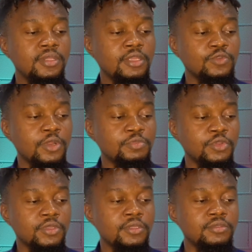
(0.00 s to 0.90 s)
That's what I'm
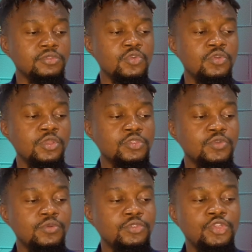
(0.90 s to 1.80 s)
talking. So we
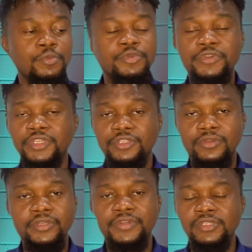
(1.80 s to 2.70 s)
also job
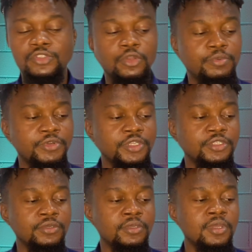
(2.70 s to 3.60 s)
creation, increase job
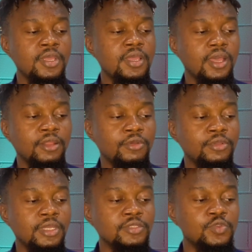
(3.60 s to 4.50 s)
creation and
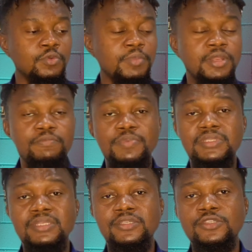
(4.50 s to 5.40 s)
all that. So many
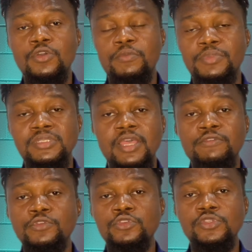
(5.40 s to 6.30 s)
businesses, companies are
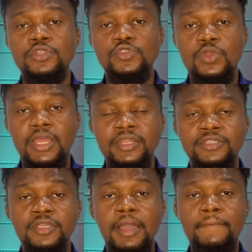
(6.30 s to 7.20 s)
even using the solar
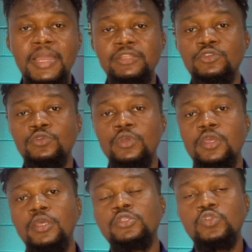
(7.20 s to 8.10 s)
energy. And mind you,
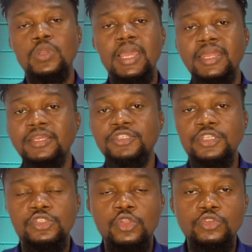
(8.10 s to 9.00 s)
solar
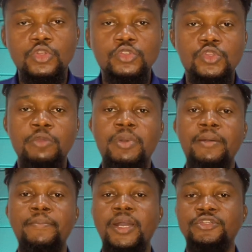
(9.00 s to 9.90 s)
energy is not just
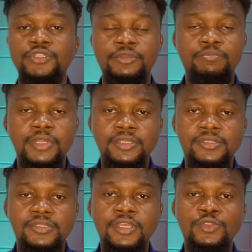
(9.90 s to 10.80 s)
about battery,
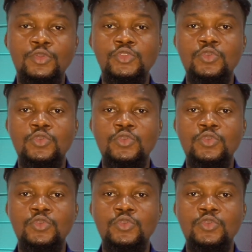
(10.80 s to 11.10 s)
please. There's